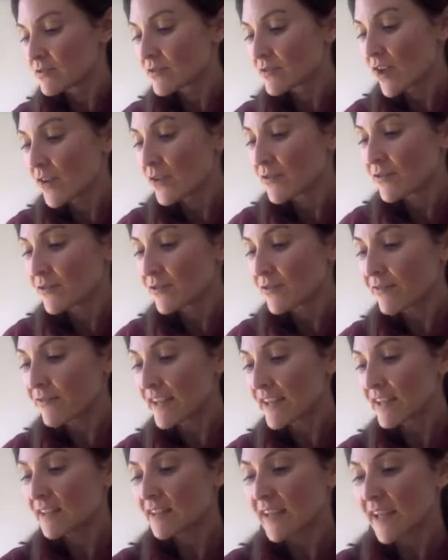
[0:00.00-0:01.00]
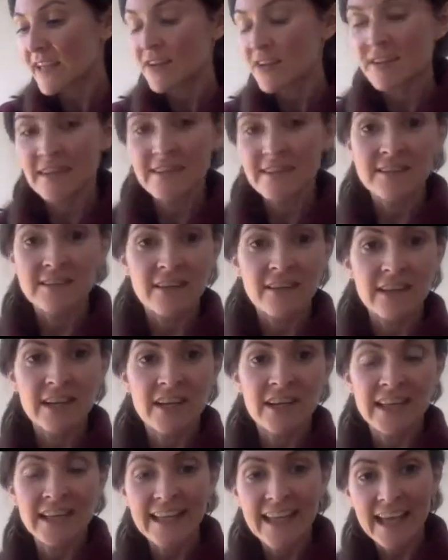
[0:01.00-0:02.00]
Don't feel like you're necessarily
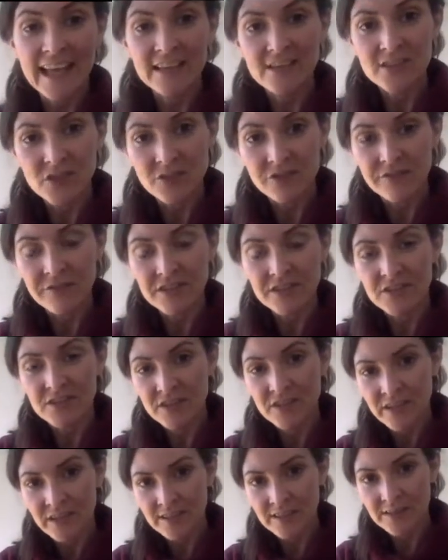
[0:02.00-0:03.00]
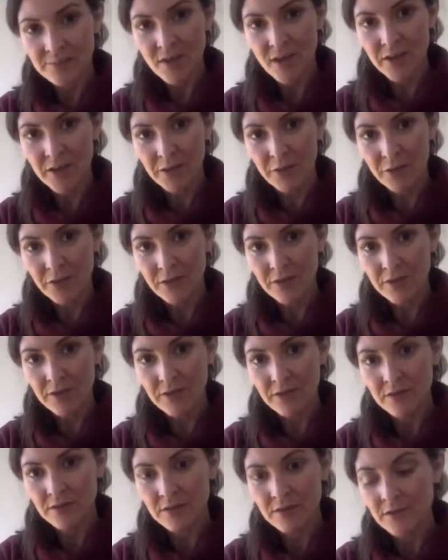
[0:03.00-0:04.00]
going to get to your vision this month.
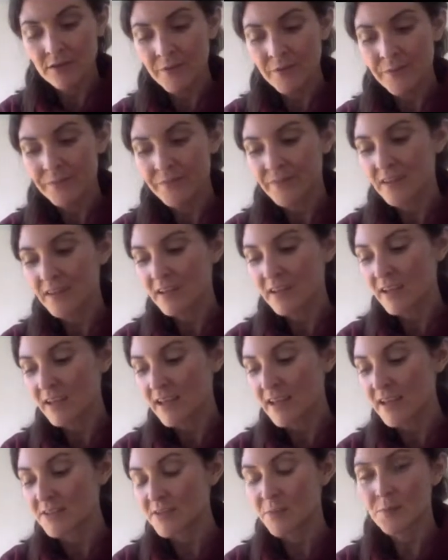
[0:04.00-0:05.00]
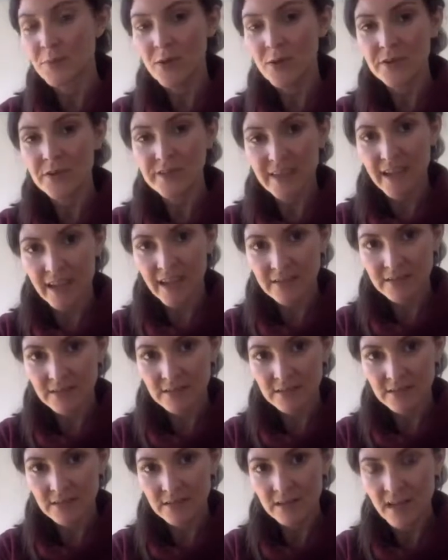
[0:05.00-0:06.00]
It's a
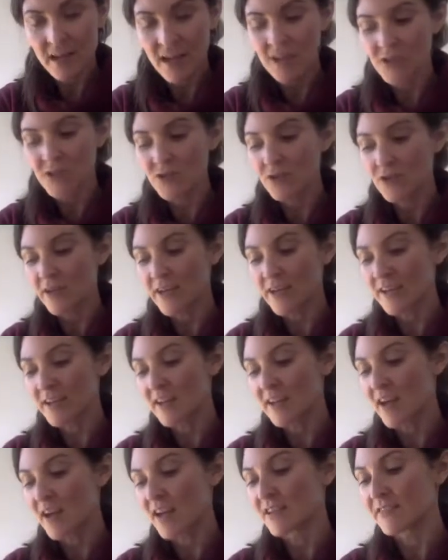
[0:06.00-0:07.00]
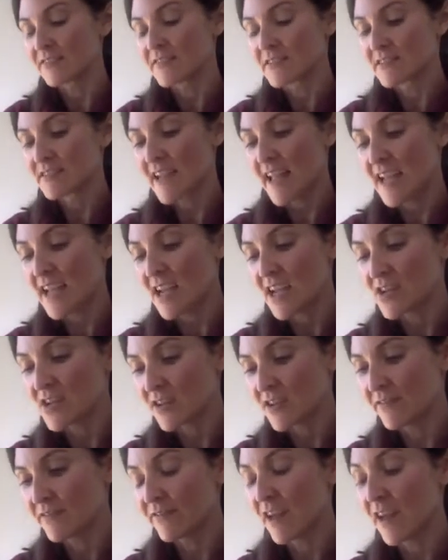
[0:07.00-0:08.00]
process and you're in a kind of stage
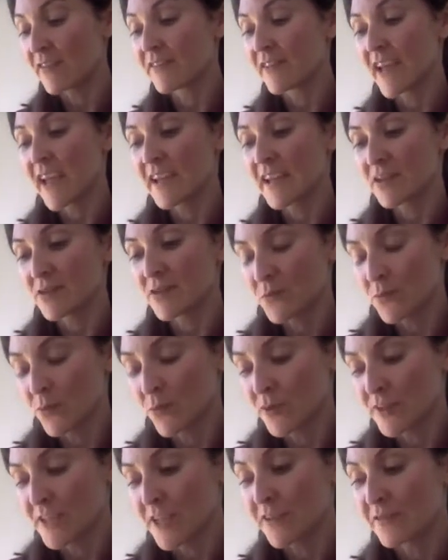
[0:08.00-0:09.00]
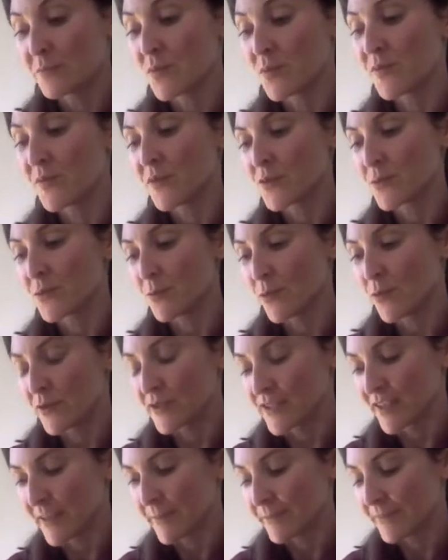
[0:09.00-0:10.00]
of getting towards it, of moving
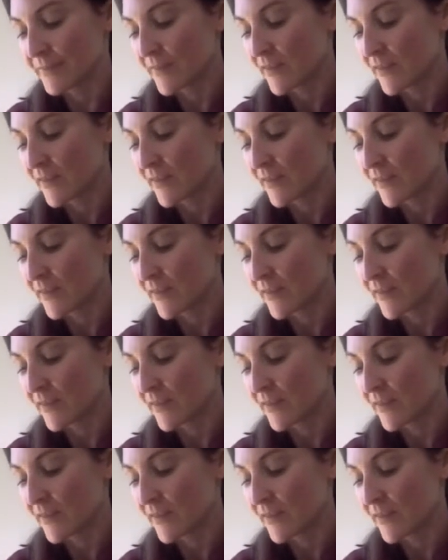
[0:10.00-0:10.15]
towards it.